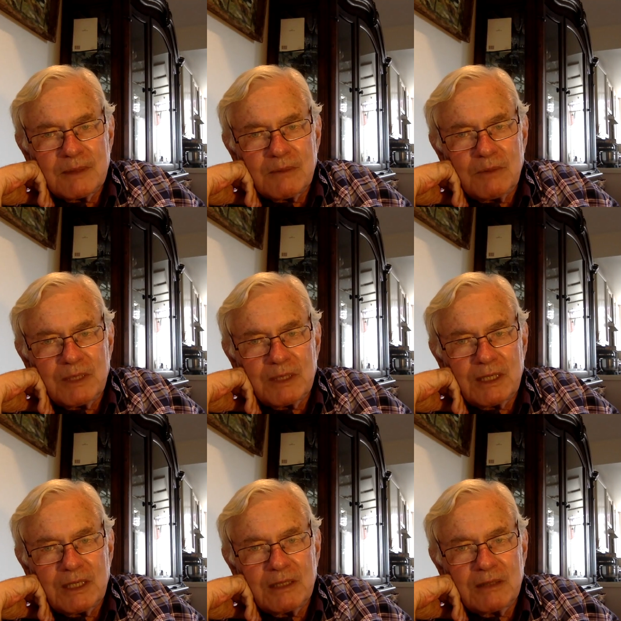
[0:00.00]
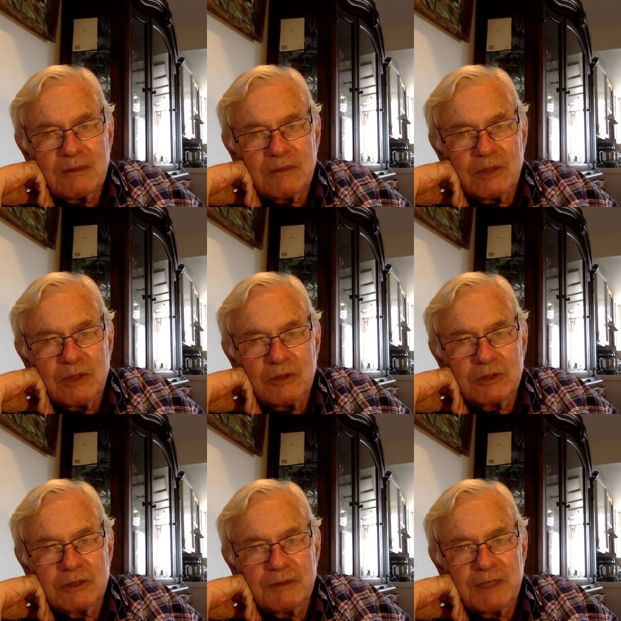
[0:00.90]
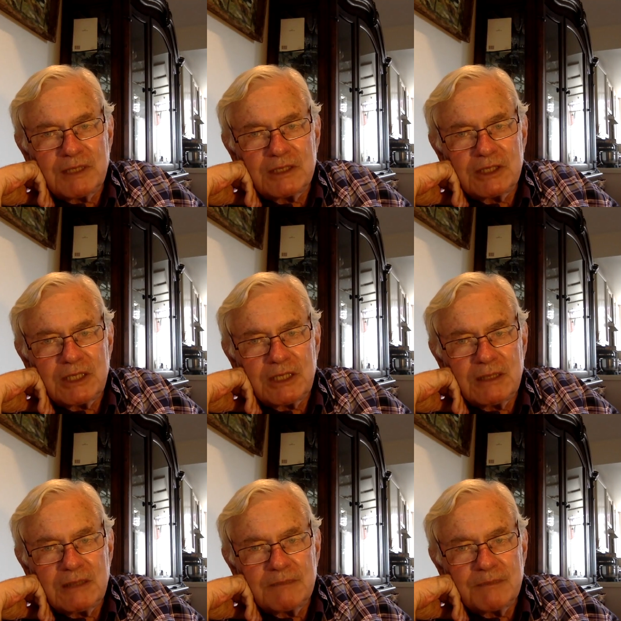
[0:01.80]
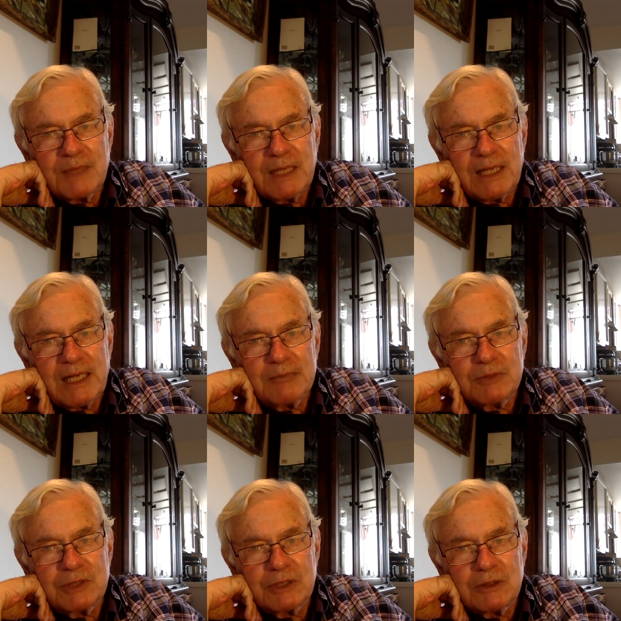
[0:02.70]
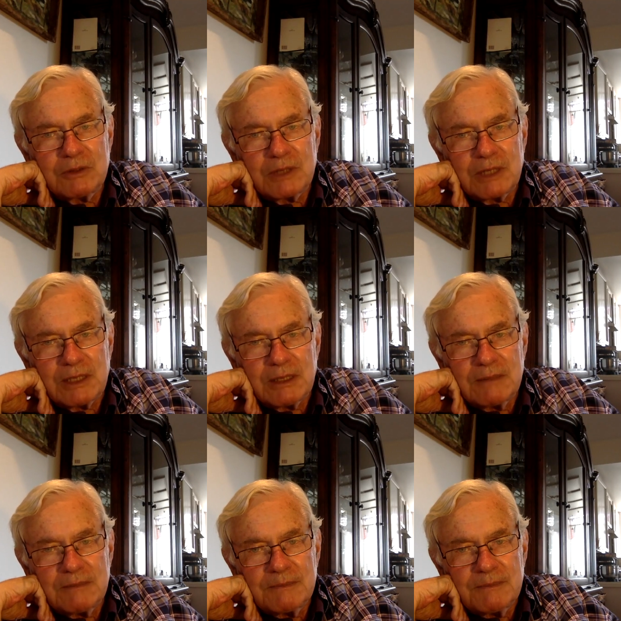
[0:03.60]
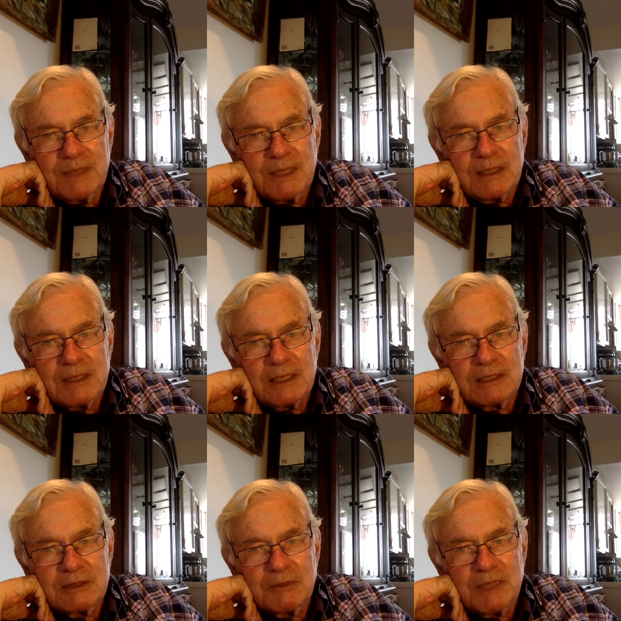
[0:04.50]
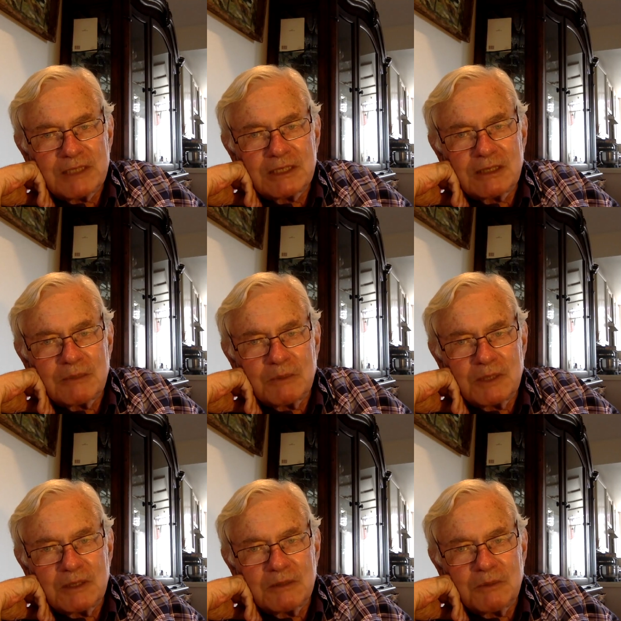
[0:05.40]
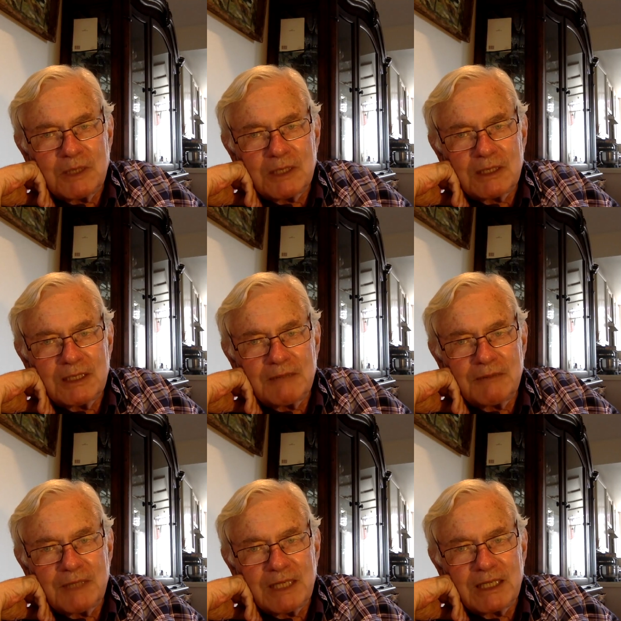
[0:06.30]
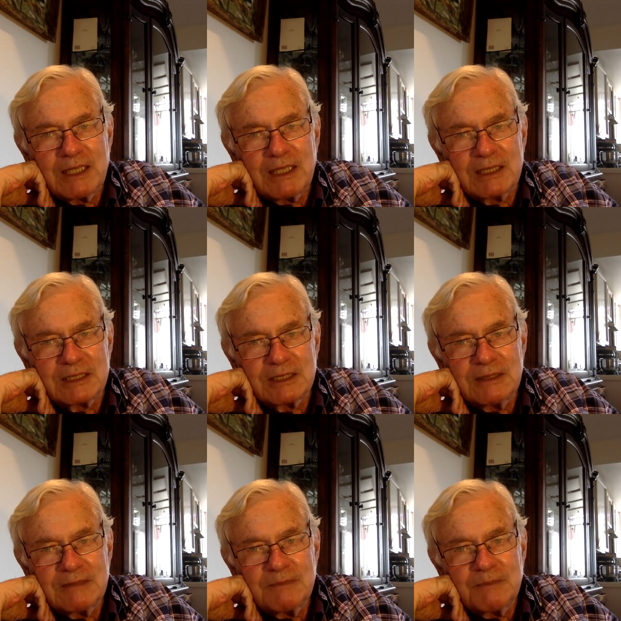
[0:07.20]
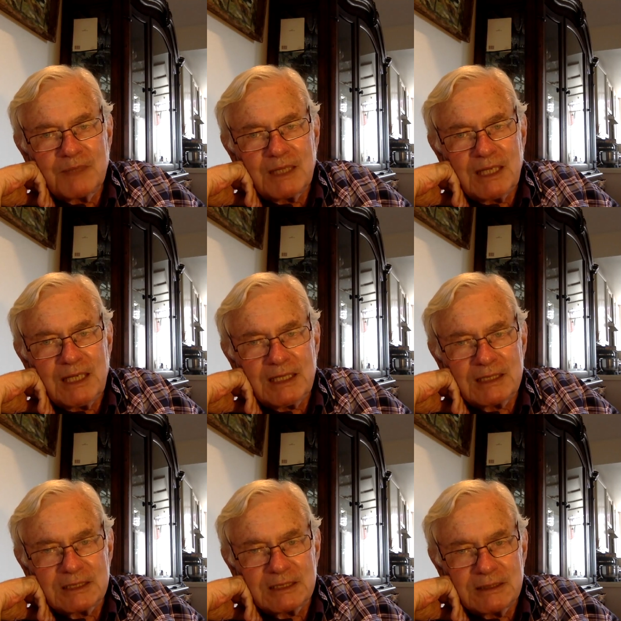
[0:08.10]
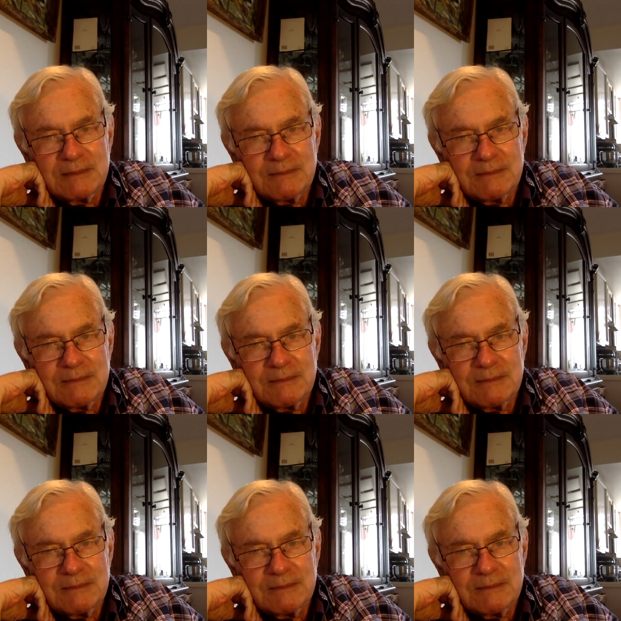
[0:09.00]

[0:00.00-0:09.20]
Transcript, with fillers: with our use of energy? Absolutely. Mm-hmm. Does the rest of the world want to live like us? Yes.